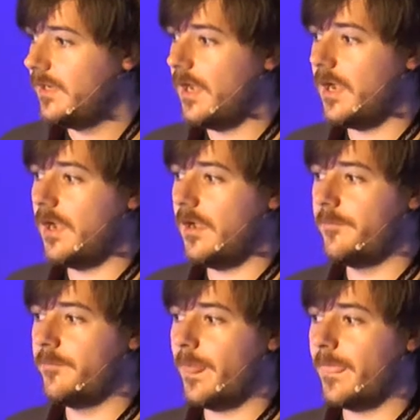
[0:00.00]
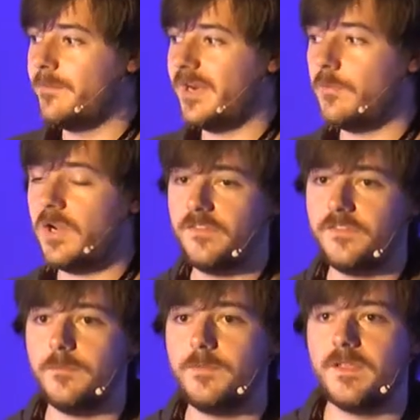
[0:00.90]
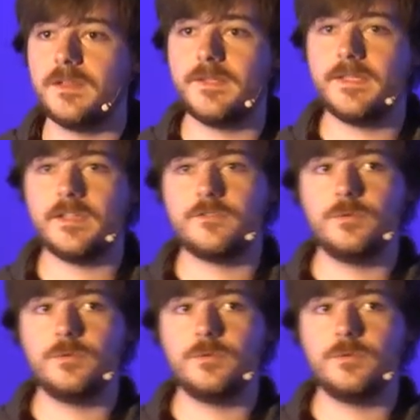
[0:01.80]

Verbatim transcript: Um, but I wanted something like at